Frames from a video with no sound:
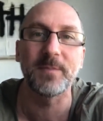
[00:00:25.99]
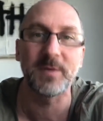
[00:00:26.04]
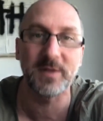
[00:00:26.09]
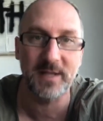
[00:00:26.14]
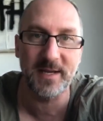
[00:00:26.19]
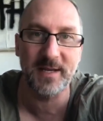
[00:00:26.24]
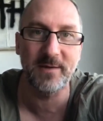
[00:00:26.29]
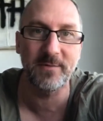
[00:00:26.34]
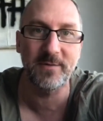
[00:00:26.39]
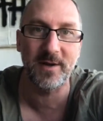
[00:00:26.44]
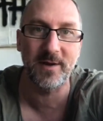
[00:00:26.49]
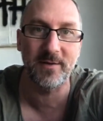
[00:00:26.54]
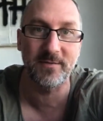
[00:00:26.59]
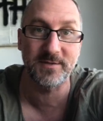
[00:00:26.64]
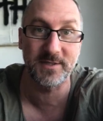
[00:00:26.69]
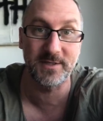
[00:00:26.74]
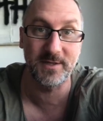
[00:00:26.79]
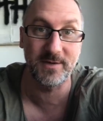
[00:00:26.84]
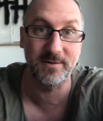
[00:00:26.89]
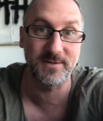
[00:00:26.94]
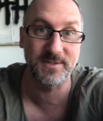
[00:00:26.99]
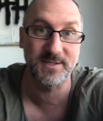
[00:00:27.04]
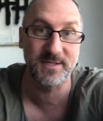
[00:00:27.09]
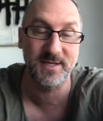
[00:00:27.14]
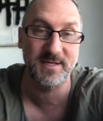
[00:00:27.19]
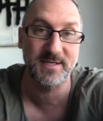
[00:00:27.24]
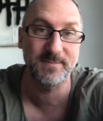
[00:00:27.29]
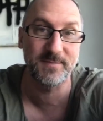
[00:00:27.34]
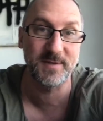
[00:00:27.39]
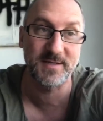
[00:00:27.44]
play when I was in year
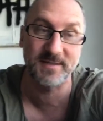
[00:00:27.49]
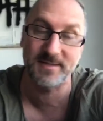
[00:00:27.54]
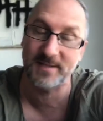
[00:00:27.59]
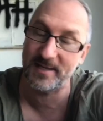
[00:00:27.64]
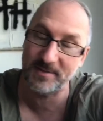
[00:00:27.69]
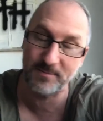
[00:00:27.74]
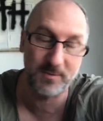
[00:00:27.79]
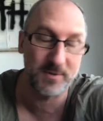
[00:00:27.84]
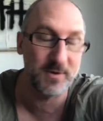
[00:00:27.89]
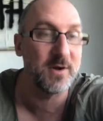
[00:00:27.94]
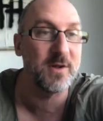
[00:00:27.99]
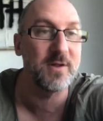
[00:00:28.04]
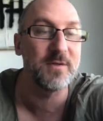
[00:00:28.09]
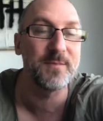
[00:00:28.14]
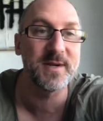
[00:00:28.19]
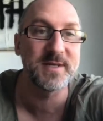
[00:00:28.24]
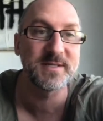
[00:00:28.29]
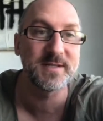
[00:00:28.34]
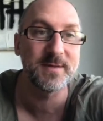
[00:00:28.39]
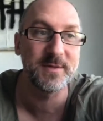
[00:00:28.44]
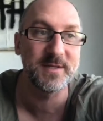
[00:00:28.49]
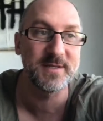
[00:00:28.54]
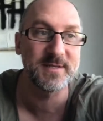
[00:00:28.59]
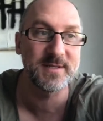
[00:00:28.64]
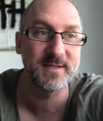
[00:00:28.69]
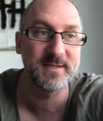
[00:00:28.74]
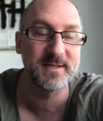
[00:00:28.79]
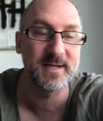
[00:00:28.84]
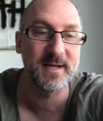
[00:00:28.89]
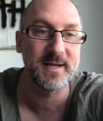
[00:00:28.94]
six because that's what all of my
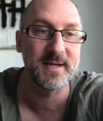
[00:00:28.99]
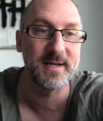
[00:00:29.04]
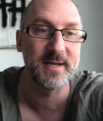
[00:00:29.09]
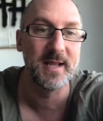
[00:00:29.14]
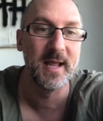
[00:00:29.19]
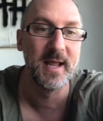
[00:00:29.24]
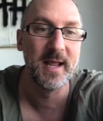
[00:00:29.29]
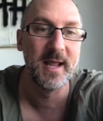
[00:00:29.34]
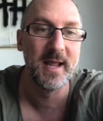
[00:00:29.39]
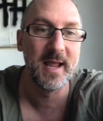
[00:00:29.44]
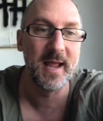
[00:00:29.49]
siblings had done.